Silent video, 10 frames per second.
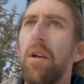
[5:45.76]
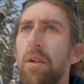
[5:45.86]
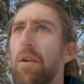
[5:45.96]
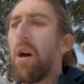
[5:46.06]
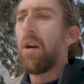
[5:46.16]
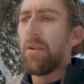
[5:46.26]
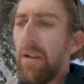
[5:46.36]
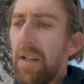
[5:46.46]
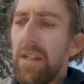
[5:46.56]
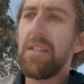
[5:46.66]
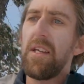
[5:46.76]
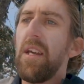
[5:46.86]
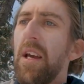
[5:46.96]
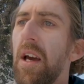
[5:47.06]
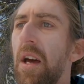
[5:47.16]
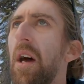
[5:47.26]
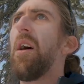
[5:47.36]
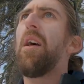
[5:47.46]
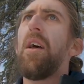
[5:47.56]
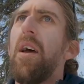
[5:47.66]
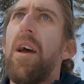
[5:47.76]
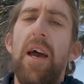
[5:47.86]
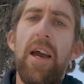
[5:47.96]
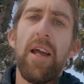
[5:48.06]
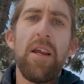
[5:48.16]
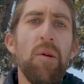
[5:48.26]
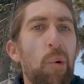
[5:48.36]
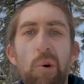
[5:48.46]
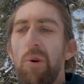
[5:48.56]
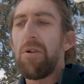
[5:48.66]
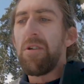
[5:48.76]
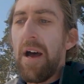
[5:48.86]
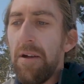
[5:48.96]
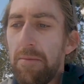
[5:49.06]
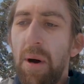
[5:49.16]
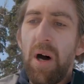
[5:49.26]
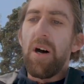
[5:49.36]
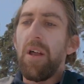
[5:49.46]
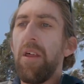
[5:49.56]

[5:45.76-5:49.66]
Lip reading: you can't really see any worn down path.